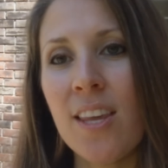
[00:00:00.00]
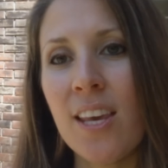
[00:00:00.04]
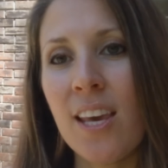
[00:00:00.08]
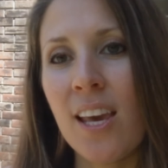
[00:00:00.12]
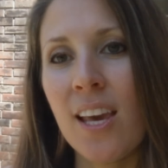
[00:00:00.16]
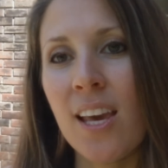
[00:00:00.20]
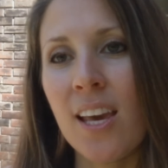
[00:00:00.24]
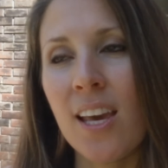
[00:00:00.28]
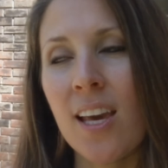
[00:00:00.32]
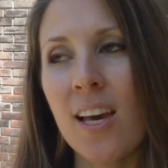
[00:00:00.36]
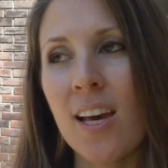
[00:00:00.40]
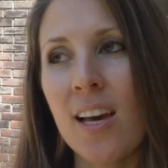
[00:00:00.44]

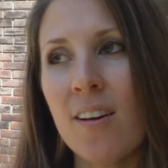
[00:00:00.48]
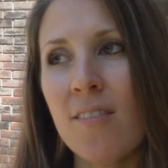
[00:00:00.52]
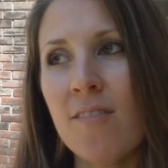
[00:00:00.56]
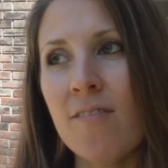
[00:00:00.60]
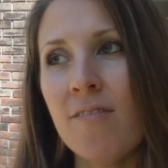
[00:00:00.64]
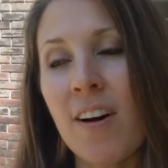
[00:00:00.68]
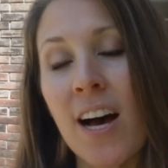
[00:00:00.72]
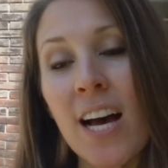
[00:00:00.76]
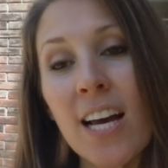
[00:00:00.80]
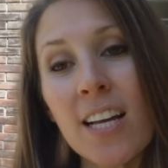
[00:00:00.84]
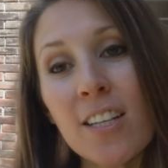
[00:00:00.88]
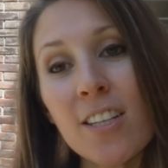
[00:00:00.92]
The
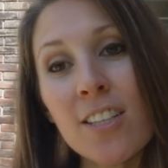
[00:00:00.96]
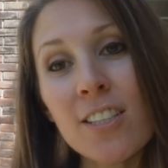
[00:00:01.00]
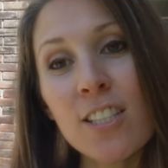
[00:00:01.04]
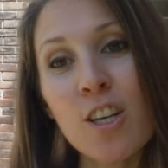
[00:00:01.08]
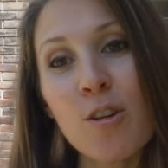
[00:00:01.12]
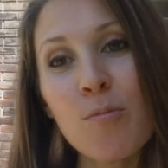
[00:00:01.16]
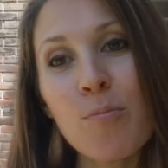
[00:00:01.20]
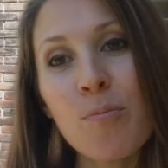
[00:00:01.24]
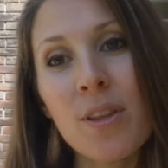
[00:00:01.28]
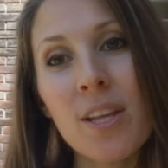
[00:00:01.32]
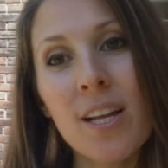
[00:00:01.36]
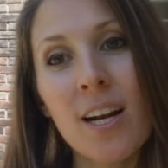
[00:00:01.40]
final
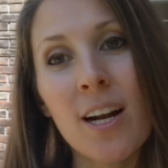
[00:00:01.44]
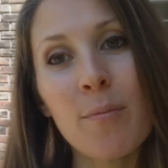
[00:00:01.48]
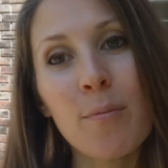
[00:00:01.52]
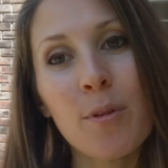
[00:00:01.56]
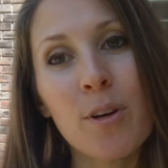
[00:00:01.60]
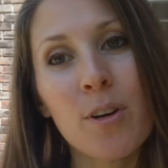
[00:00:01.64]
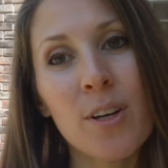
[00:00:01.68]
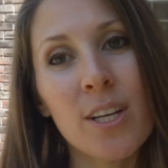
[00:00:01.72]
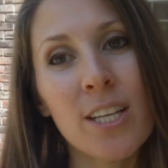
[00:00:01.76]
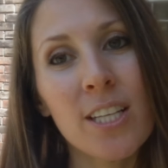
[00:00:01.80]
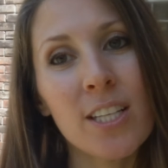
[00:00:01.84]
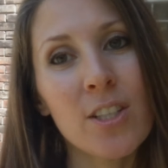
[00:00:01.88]
tip that
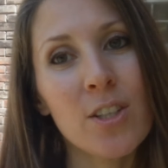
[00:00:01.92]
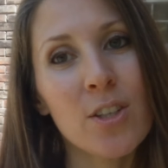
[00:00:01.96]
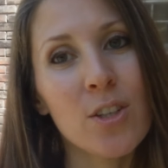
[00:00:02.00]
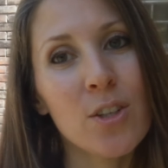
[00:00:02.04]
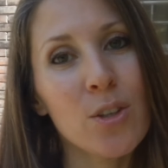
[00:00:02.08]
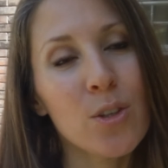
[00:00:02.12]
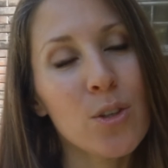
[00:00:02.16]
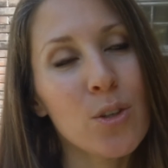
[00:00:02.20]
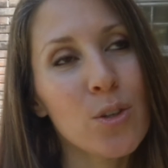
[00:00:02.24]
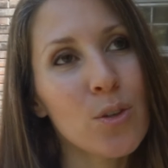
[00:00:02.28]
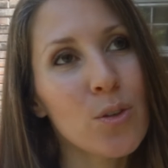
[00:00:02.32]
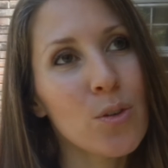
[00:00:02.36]
I'm going
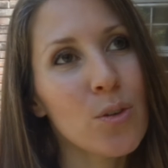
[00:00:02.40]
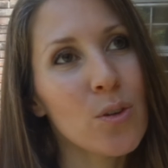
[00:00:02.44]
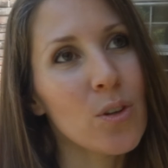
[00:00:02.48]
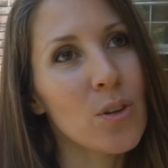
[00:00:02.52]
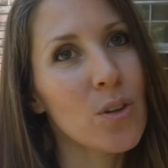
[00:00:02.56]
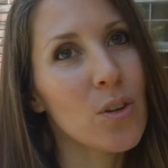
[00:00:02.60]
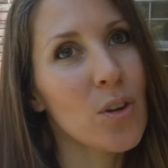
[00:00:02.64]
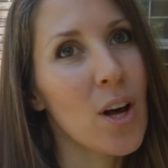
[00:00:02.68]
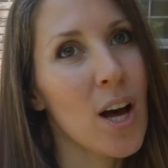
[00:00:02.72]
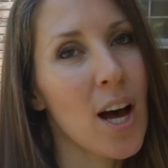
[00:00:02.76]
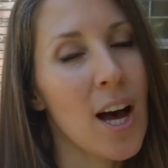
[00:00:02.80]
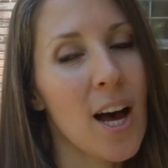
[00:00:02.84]
to
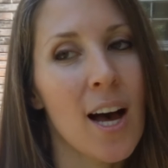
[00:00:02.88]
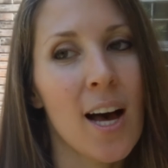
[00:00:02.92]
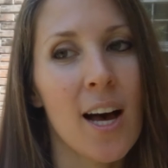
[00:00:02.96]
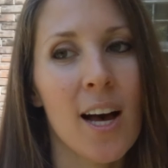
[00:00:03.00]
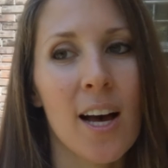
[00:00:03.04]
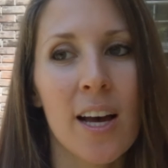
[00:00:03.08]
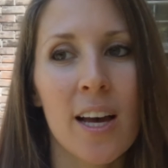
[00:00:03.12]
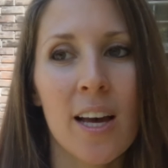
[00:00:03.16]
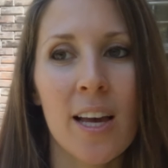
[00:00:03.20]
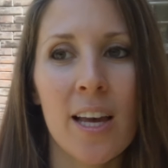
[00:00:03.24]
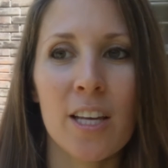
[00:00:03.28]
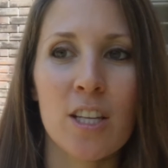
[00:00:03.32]

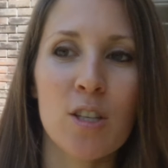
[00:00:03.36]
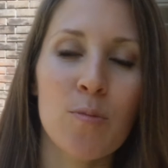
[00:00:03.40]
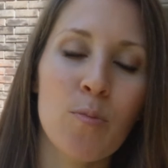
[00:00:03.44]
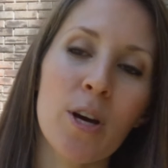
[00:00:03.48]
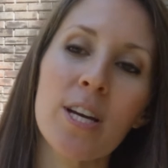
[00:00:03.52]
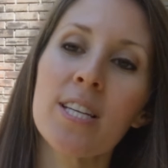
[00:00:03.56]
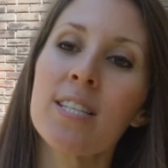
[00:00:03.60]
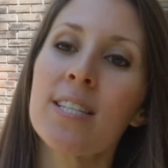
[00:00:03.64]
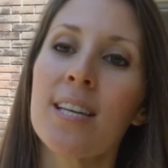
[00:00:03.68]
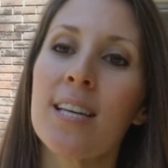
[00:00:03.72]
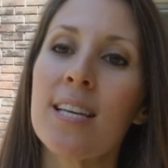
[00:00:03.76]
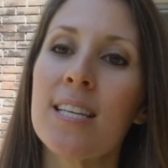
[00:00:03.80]

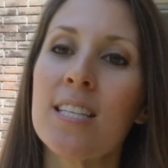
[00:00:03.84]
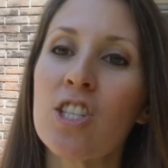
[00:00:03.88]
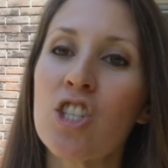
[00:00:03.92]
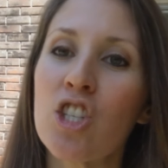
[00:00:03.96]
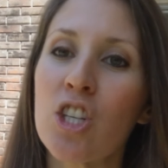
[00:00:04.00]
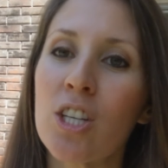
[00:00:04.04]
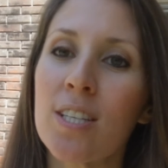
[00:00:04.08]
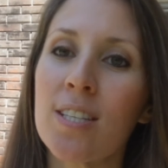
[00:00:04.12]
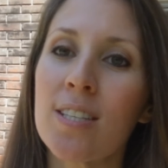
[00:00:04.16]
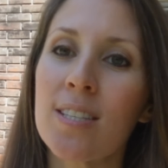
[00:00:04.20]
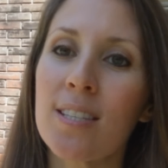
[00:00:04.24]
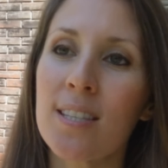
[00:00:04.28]
express is
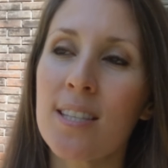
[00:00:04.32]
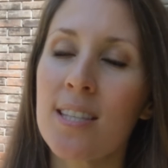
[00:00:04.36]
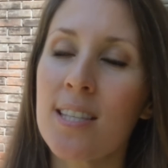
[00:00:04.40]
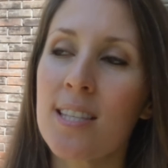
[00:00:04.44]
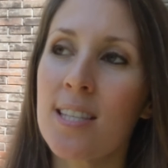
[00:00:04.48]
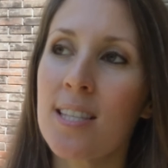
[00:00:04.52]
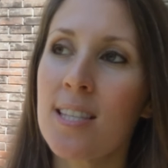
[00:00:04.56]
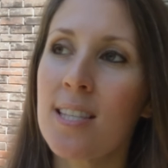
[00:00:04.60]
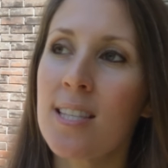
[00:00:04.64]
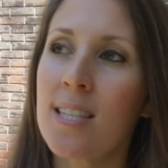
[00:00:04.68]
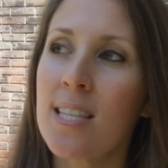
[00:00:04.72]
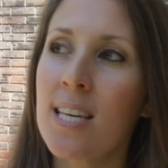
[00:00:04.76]
just
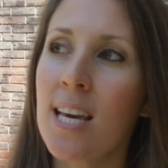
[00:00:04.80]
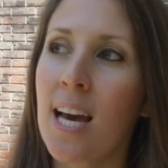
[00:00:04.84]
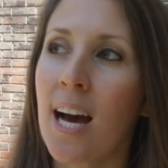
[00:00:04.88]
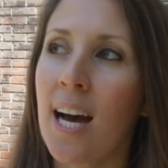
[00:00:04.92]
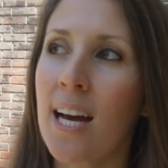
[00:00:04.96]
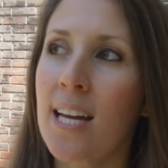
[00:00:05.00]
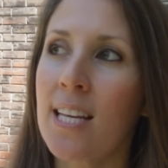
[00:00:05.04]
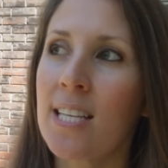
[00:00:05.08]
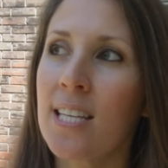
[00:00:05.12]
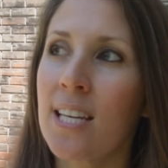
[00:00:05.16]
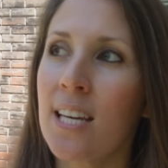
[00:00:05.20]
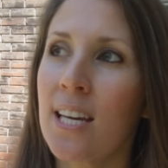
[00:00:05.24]
the
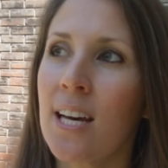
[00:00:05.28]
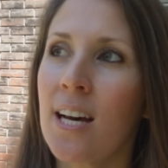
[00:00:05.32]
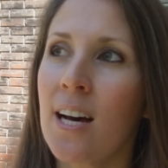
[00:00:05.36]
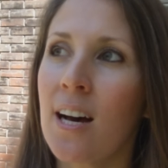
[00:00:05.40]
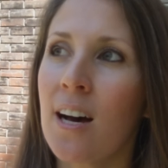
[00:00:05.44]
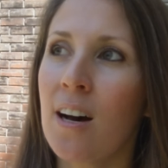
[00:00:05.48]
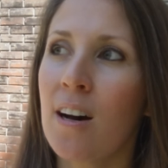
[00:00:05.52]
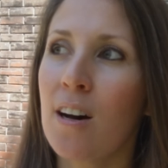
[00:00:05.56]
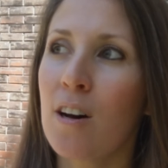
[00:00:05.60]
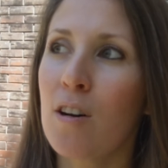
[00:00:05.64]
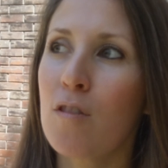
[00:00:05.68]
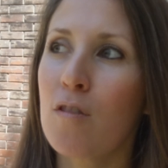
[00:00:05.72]

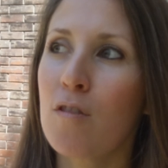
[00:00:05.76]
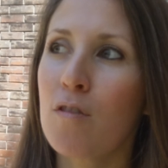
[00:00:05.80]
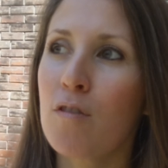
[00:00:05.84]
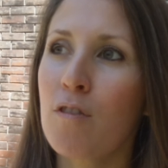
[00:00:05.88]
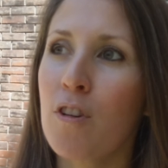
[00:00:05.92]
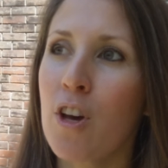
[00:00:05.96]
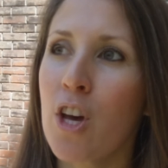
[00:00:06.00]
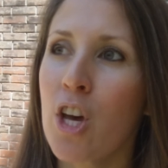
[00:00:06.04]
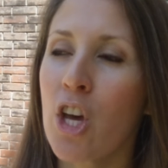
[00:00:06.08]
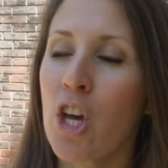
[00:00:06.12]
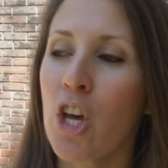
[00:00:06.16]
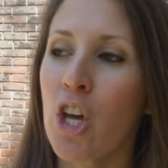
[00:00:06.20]
idea of
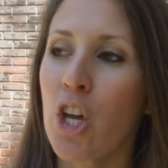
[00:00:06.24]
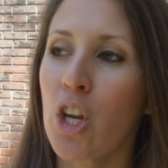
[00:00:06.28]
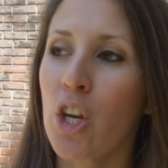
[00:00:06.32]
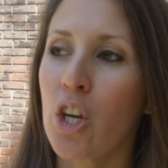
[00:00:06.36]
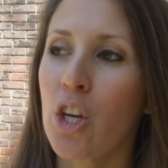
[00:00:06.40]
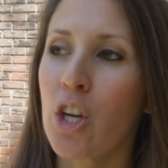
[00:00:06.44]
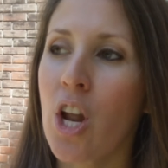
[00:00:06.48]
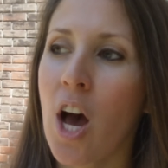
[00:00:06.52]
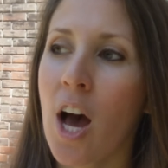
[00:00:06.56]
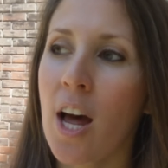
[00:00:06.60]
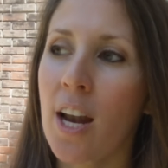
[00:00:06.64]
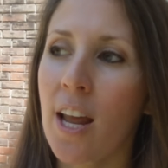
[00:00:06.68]

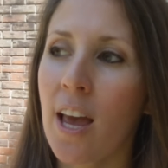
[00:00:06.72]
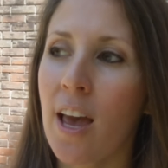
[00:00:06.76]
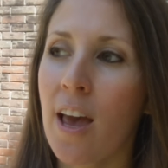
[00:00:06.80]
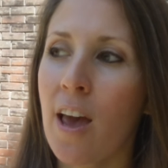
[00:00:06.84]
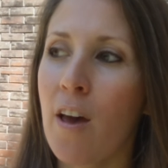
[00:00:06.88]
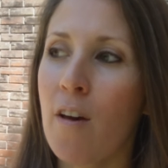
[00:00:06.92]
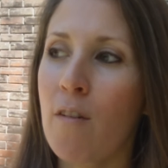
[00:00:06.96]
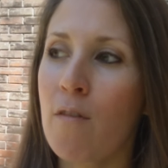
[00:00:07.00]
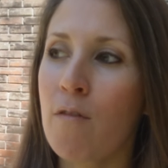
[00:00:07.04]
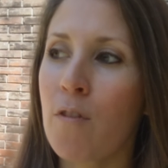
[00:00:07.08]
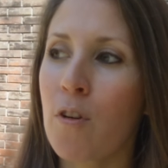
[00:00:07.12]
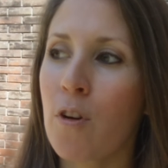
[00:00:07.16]
not
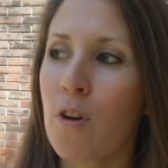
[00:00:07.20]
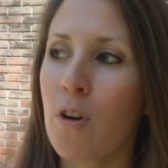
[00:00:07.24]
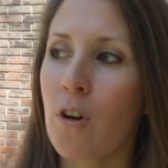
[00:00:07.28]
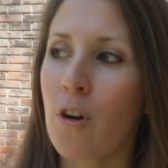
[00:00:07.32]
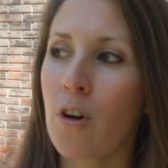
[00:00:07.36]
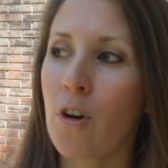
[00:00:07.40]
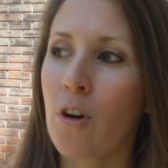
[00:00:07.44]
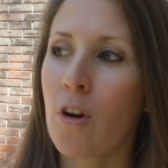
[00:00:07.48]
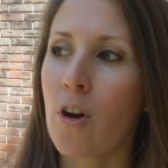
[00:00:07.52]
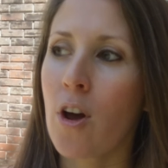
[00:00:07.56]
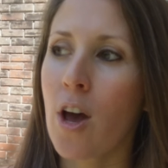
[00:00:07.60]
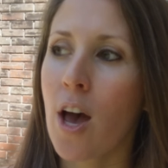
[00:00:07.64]

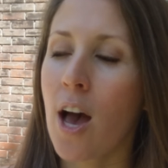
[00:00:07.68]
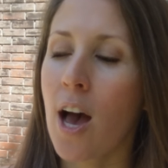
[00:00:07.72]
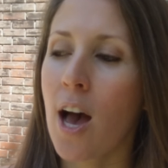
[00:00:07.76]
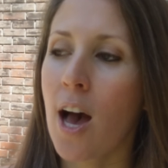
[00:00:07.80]
ever